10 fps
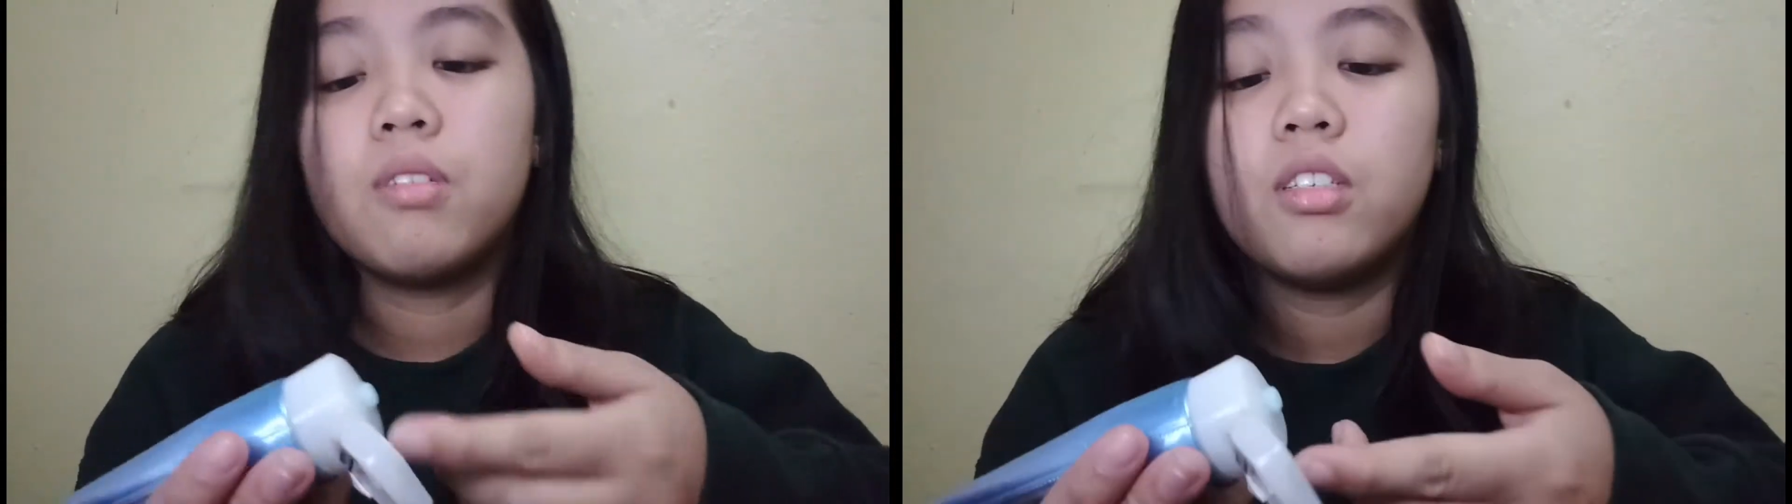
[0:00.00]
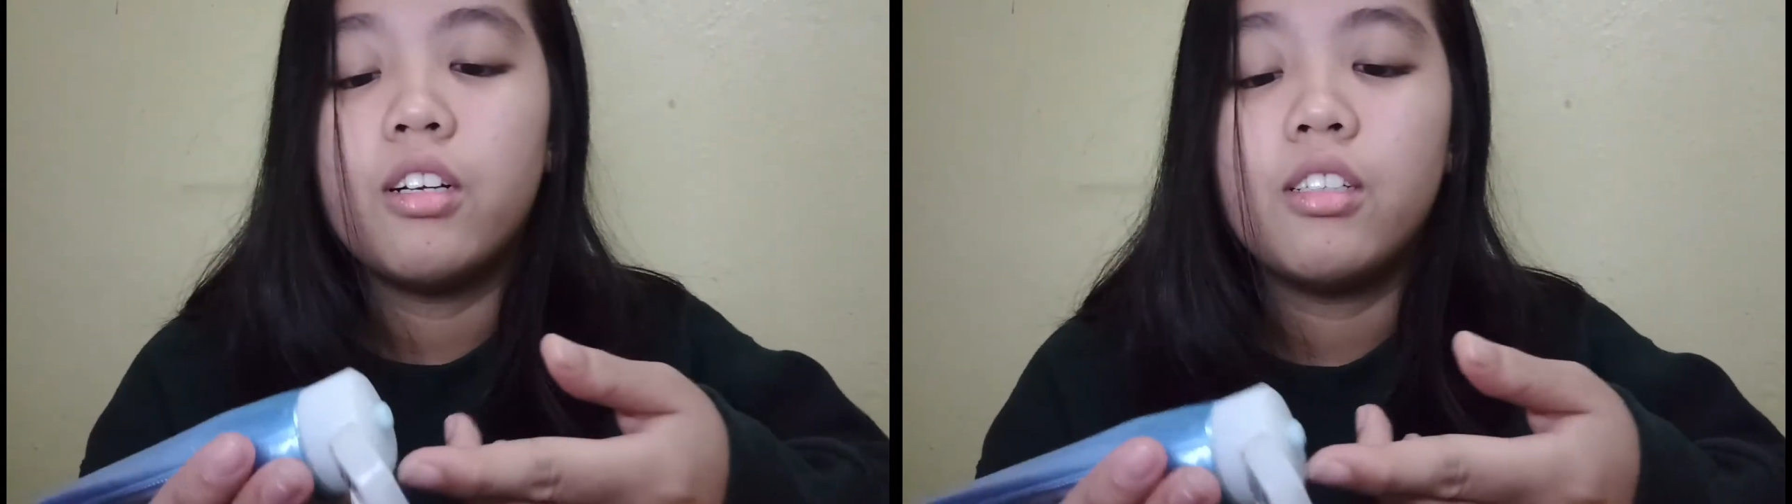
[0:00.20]

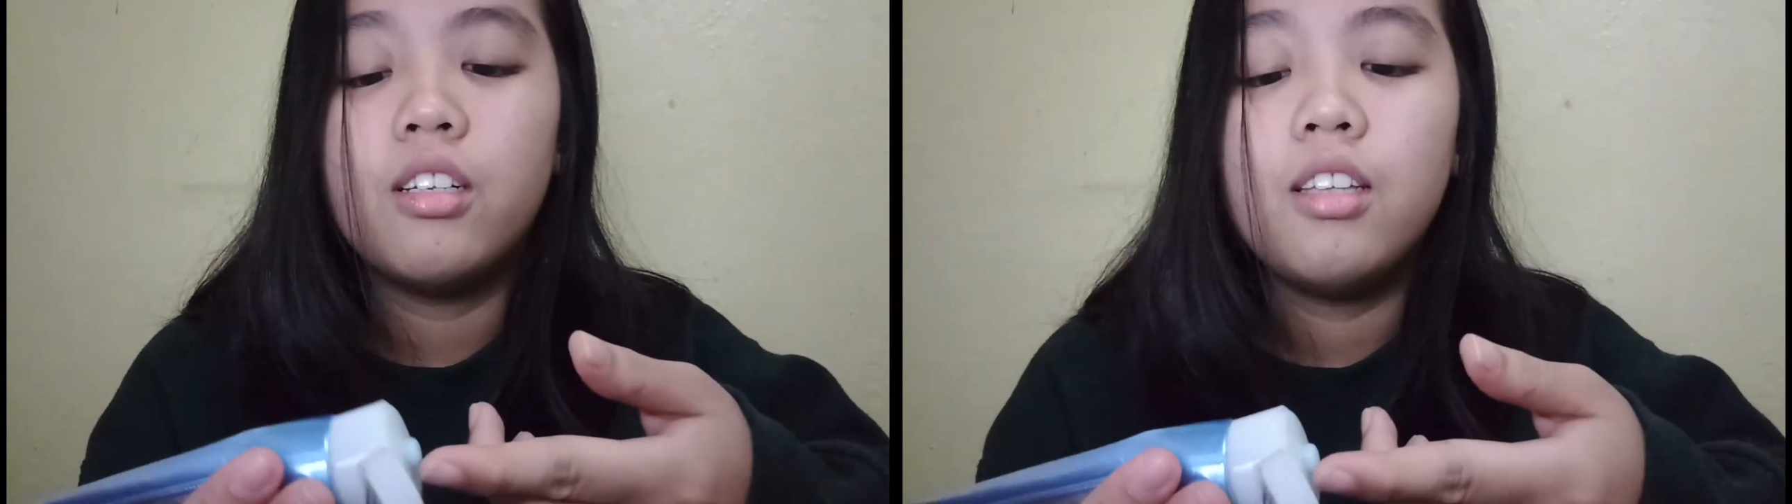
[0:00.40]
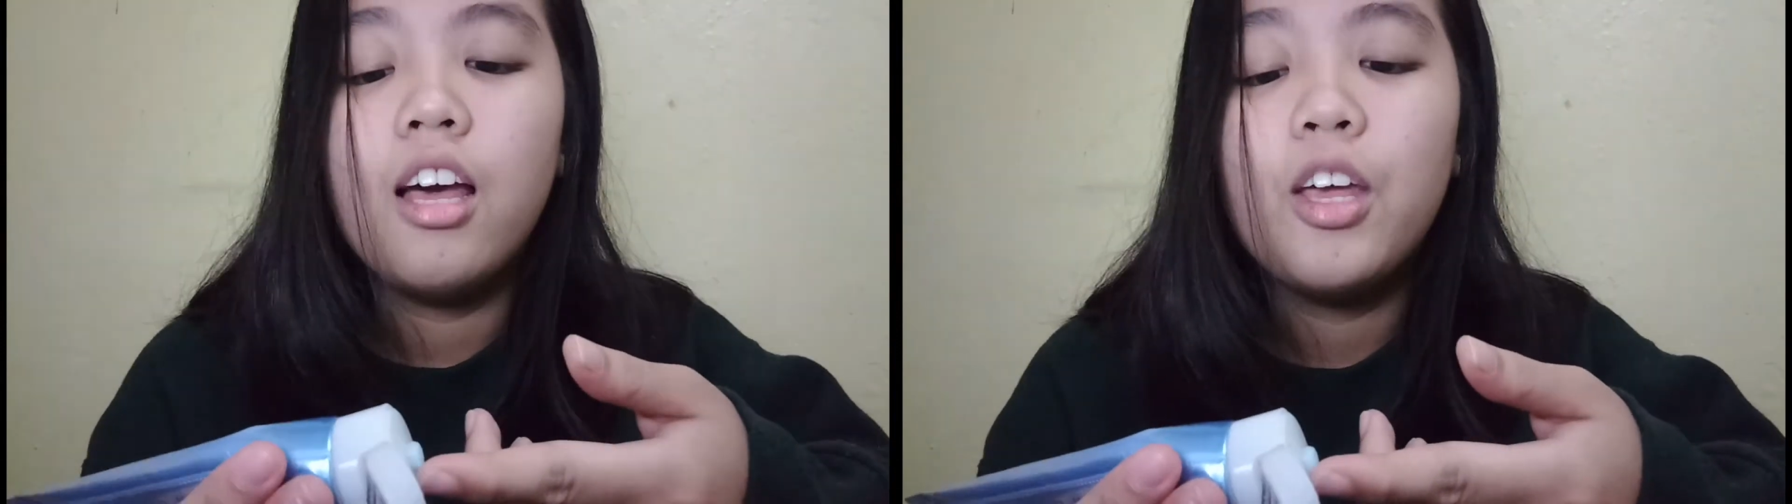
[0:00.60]
mag-start
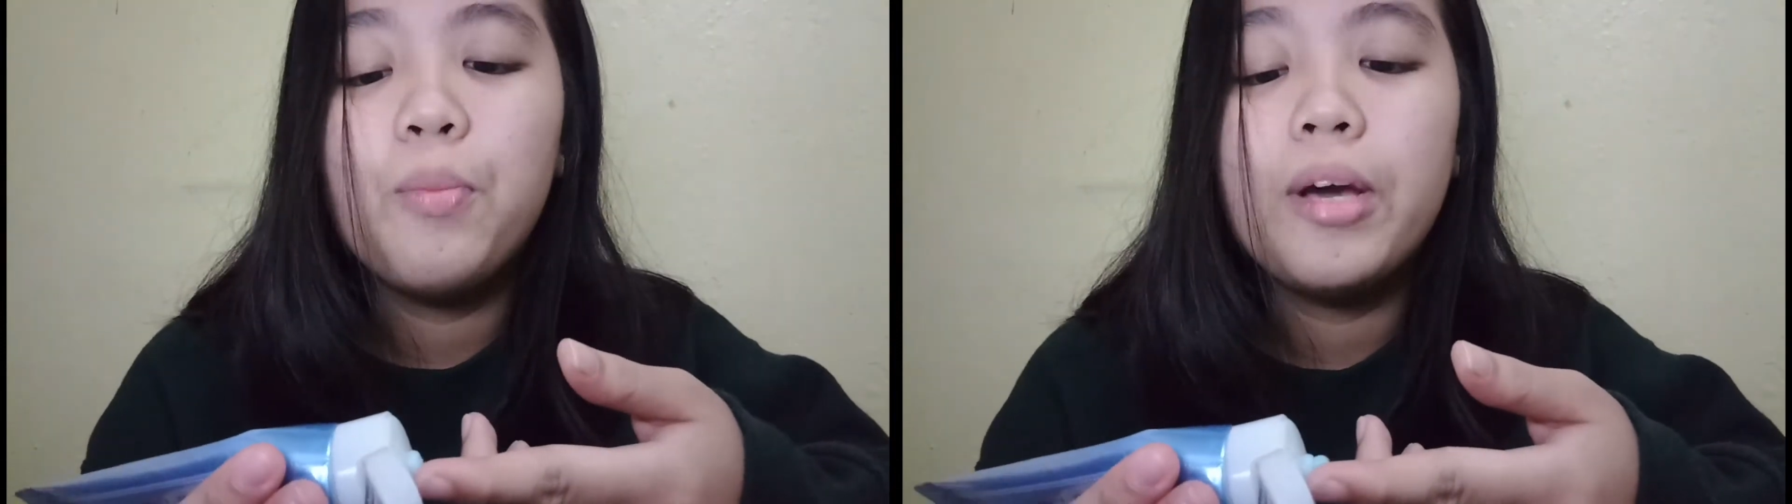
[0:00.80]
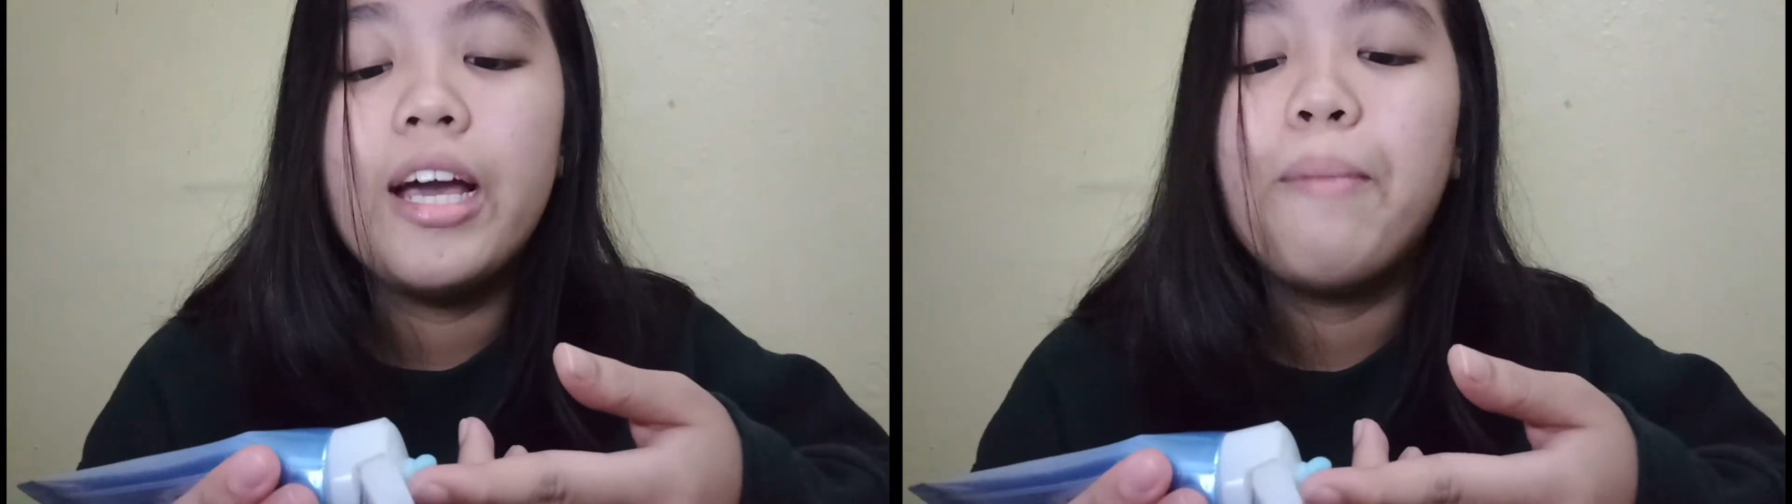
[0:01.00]
na
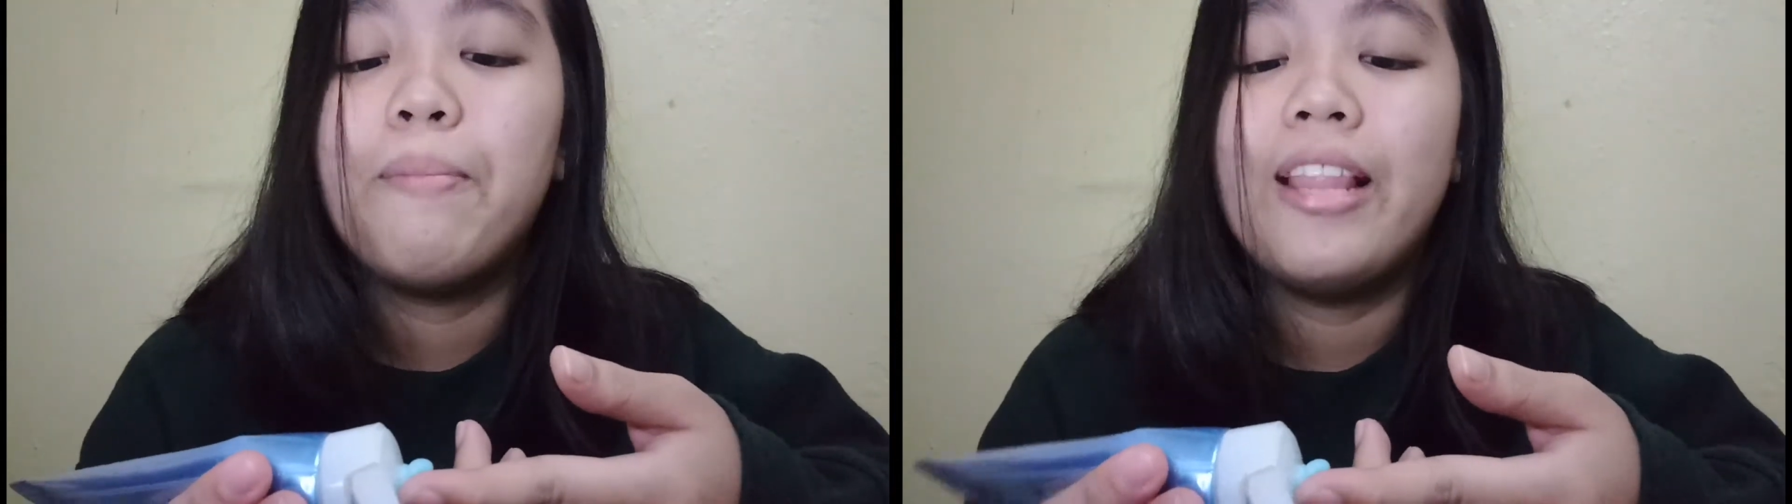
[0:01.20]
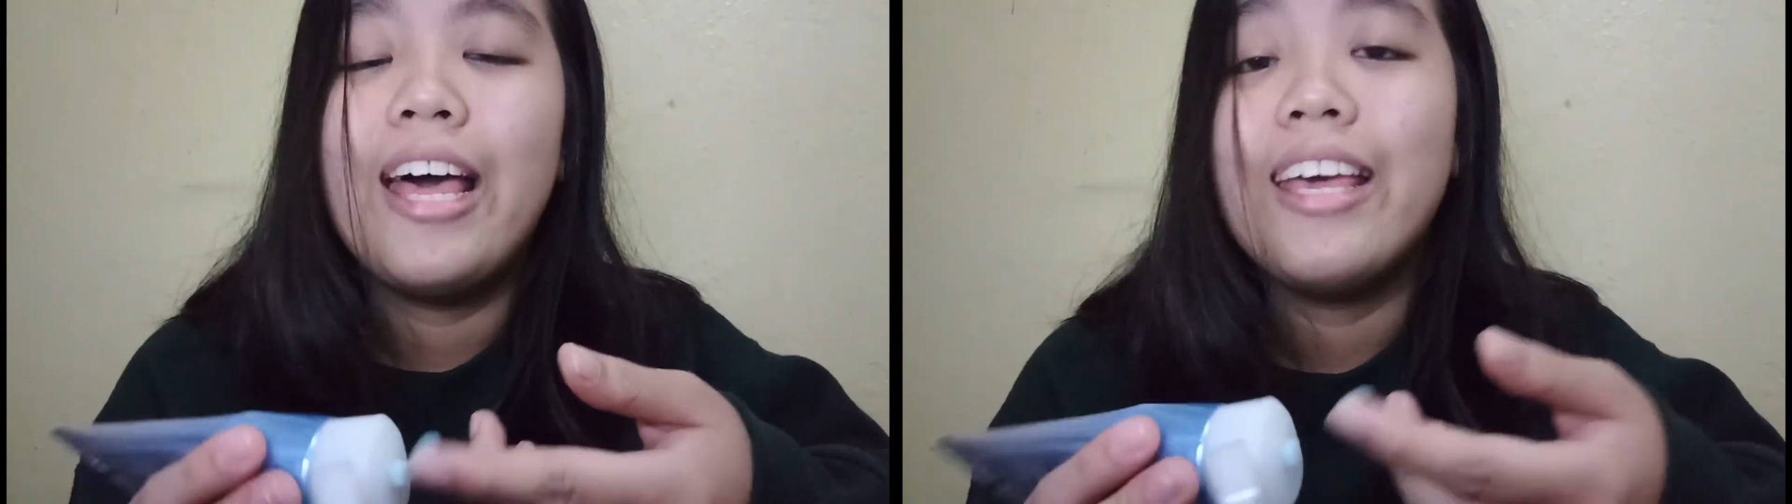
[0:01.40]
tayo
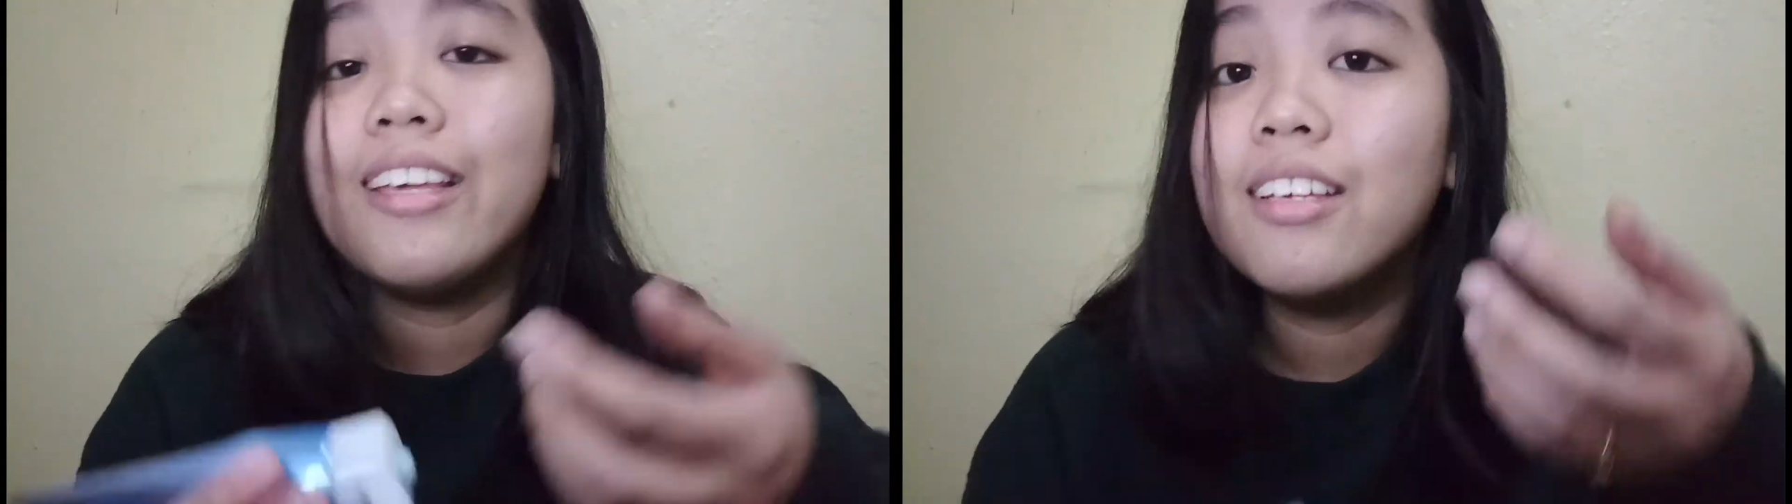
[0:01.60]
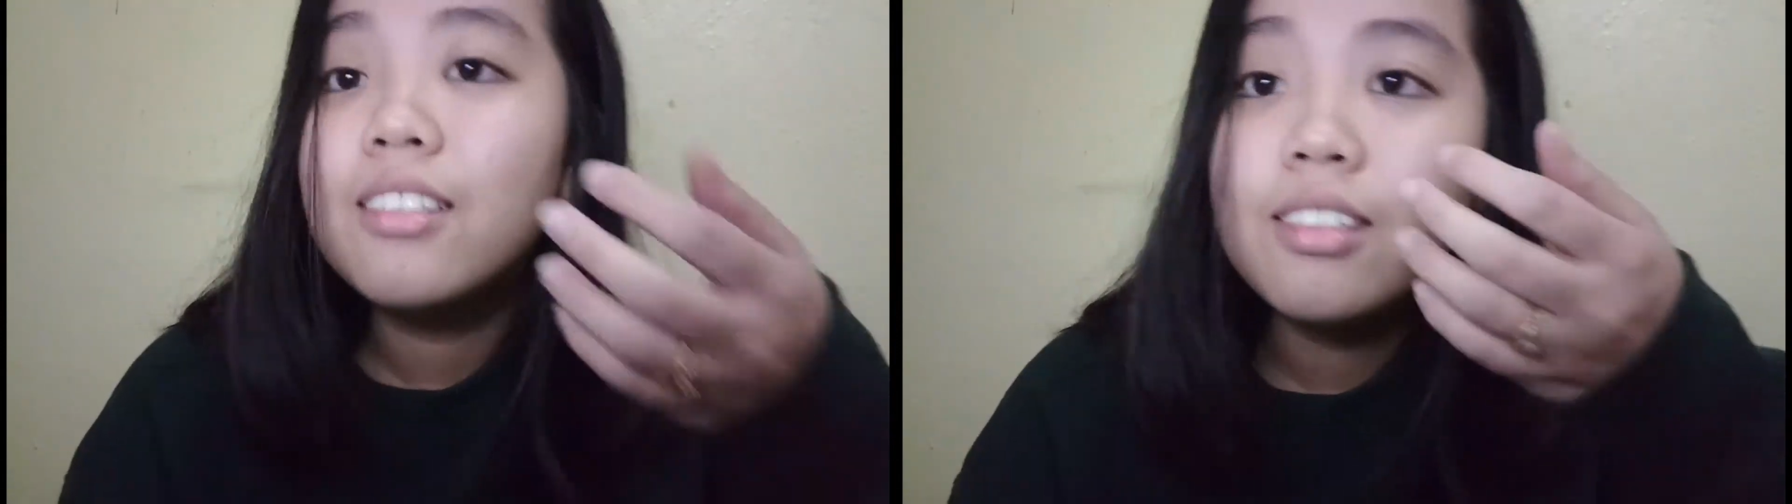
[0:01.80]

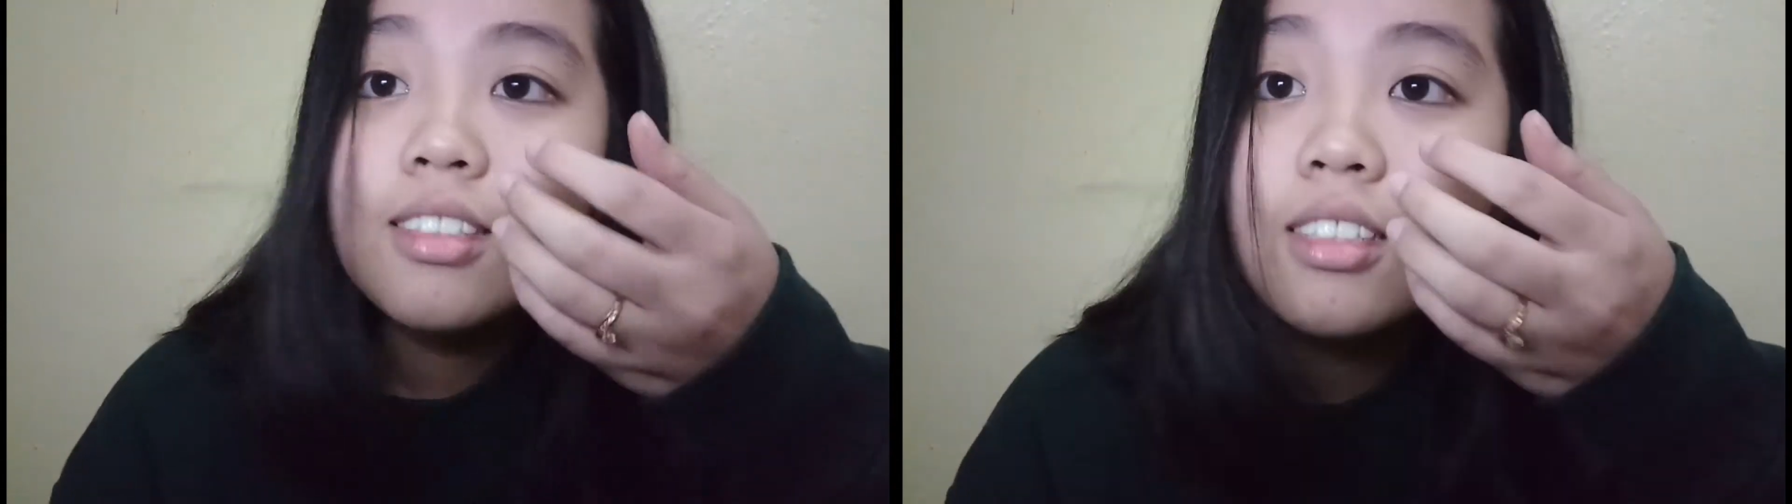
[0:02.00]
mag-apply.